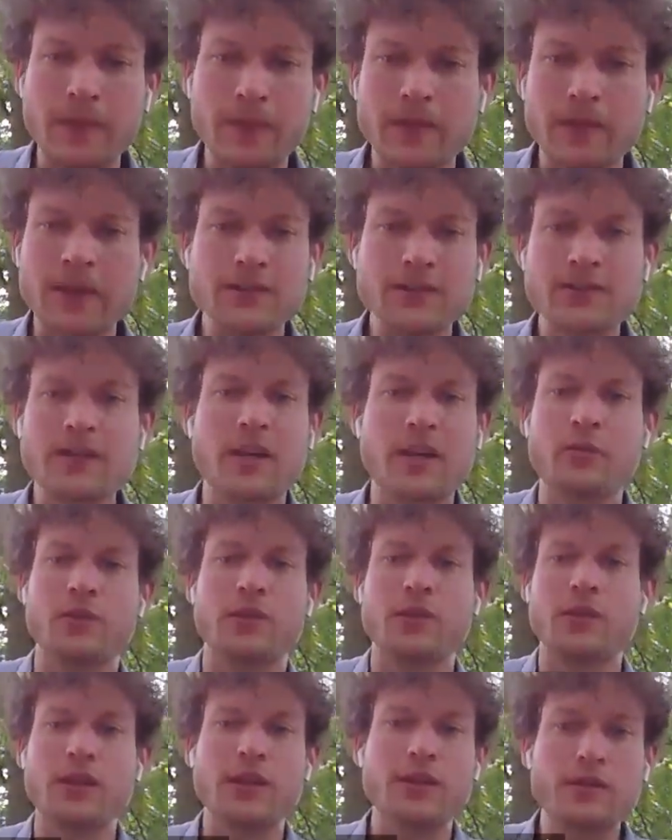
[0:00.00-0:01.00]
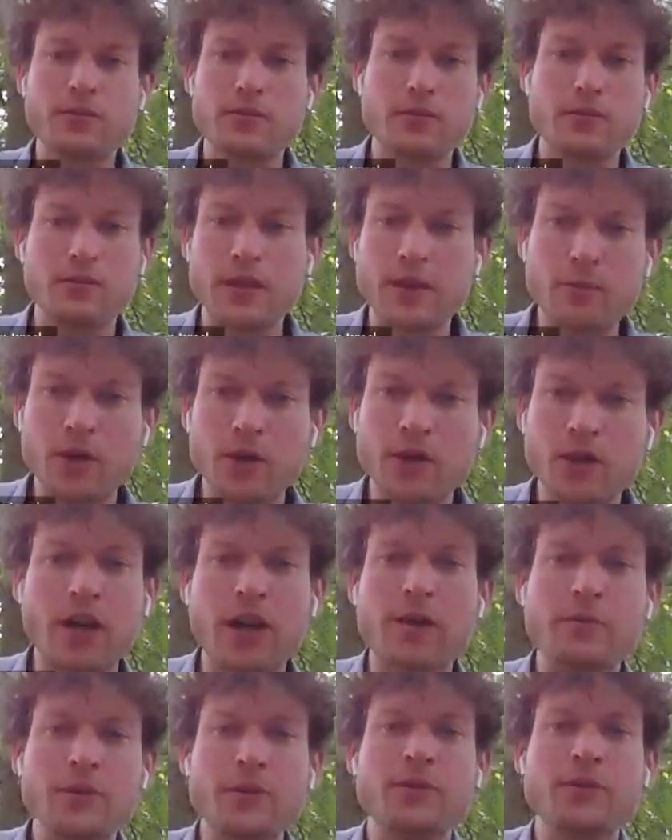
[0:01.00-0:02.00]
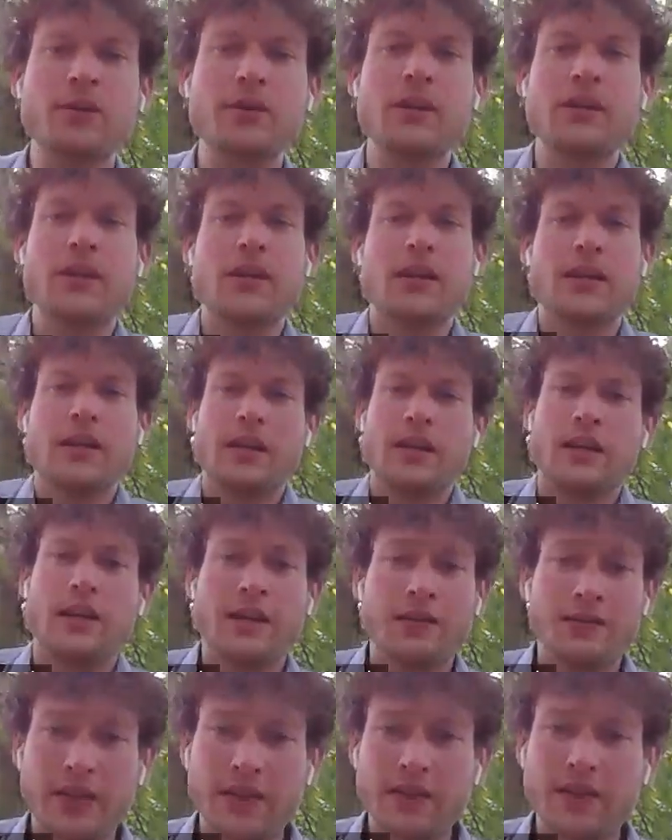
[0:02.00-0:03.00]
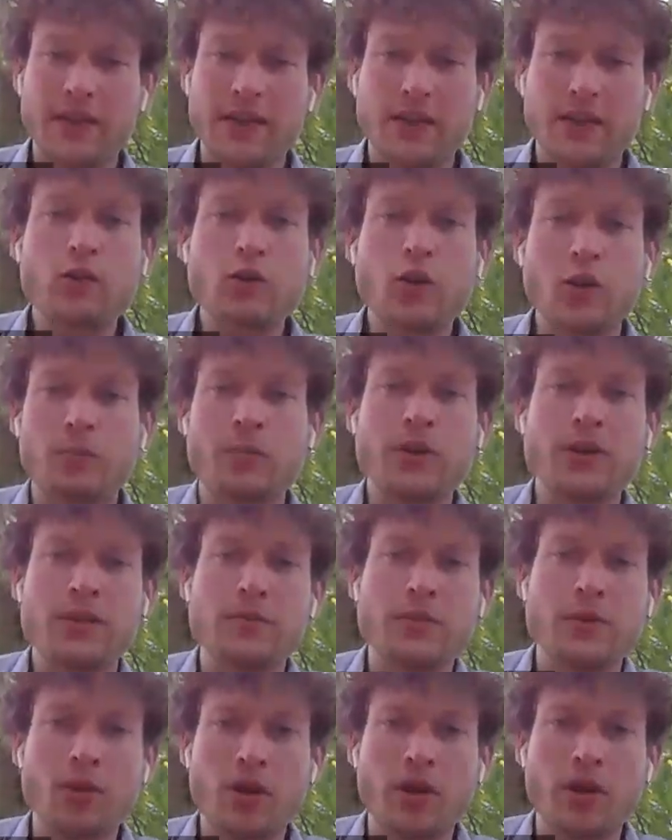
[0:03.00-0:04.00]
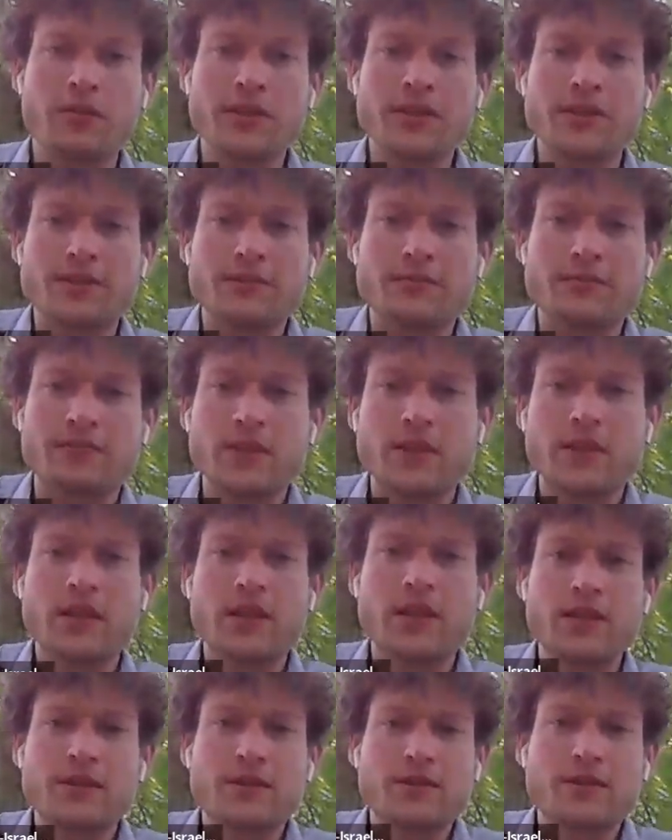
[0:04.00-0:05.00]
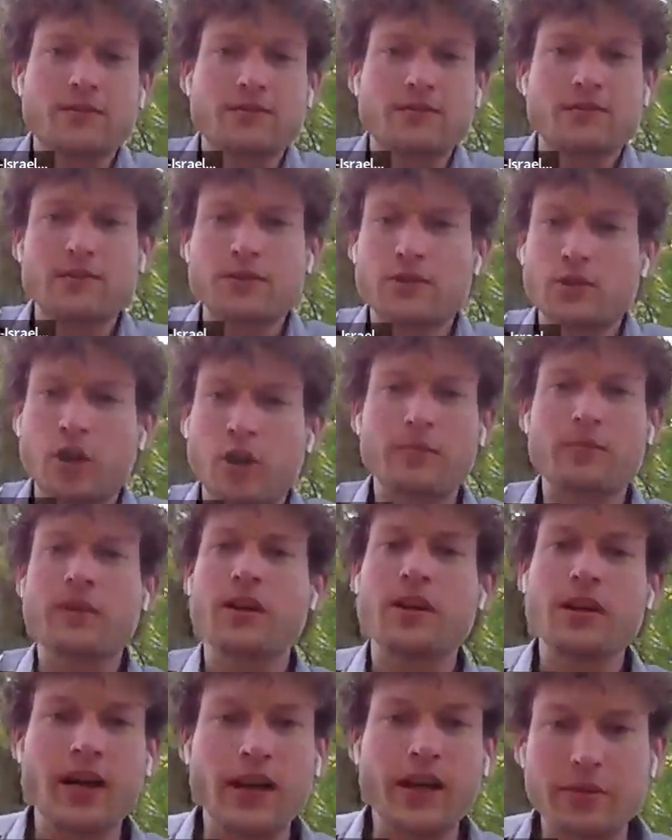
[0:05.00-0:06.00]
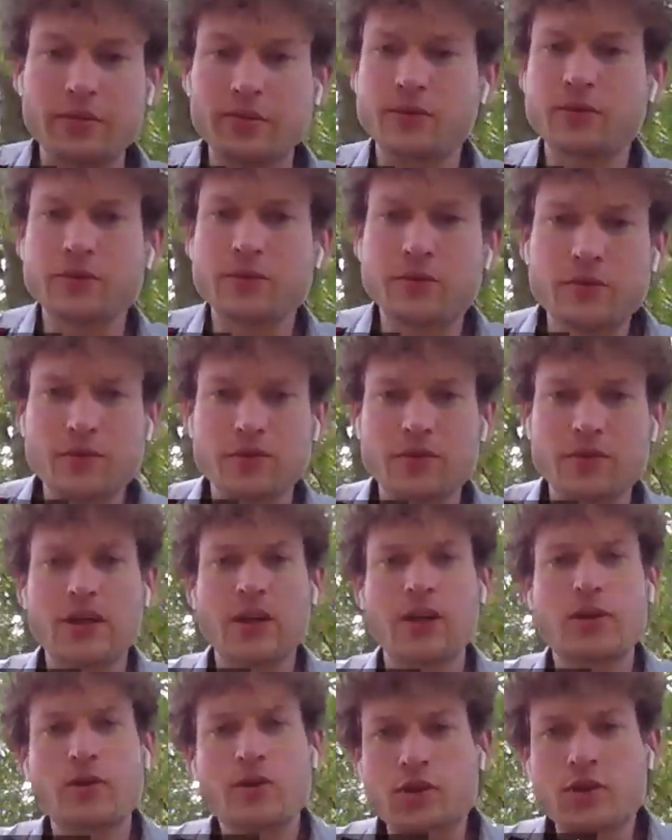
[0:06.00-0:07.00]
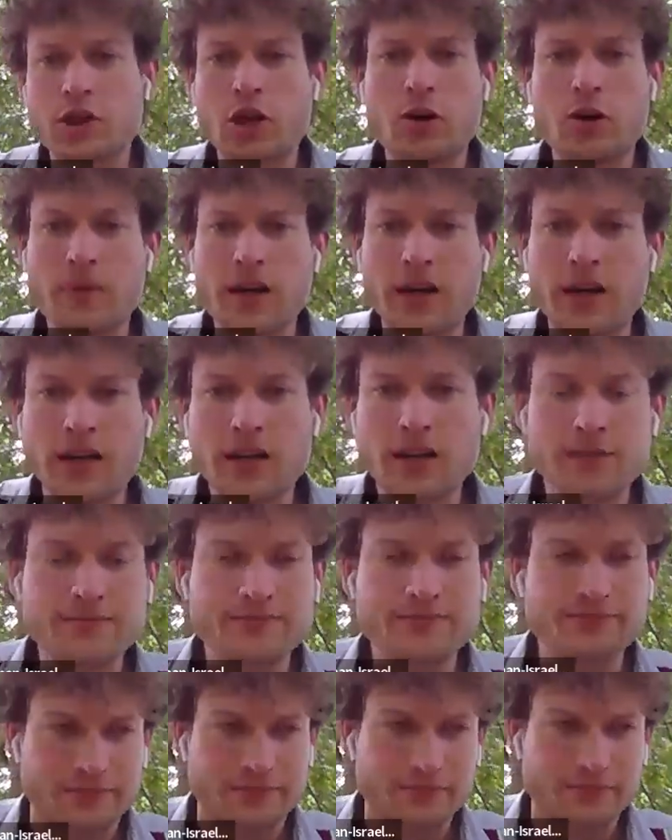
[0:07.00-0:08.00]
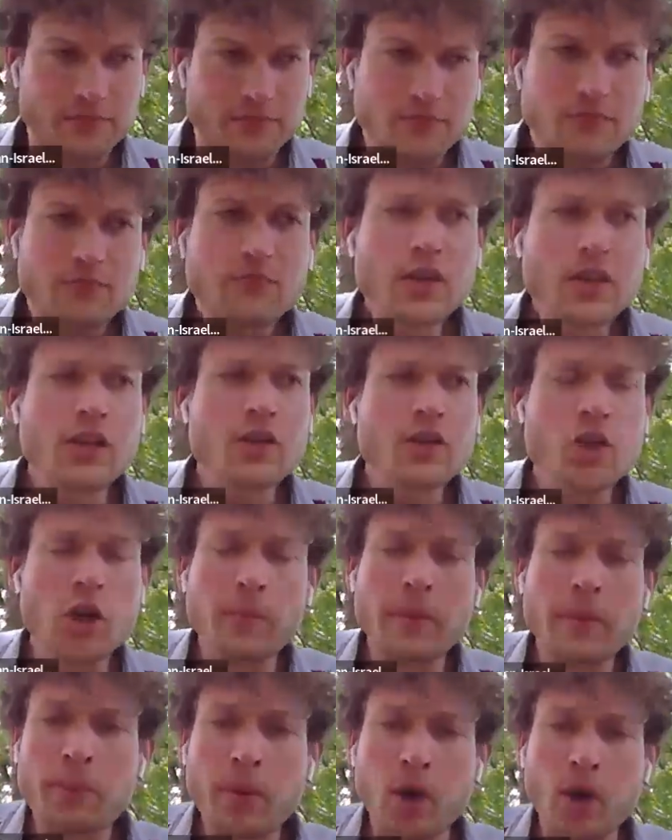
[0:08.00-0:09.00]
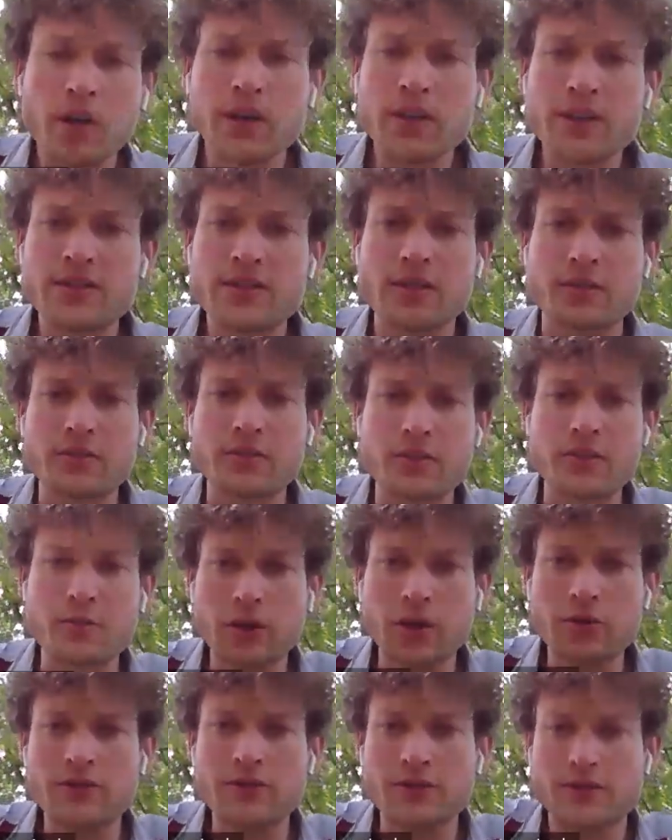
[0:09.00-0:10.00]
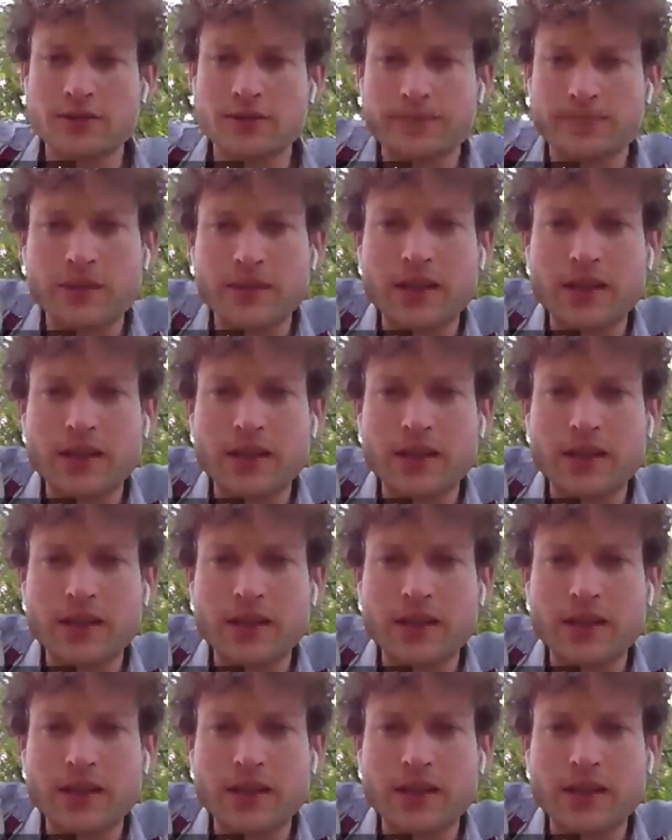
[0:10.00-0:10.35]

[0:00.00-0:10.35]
there's nothing. I won't harm you. And then they got pretty nervous and told me I have to now show my pockets of the trousers.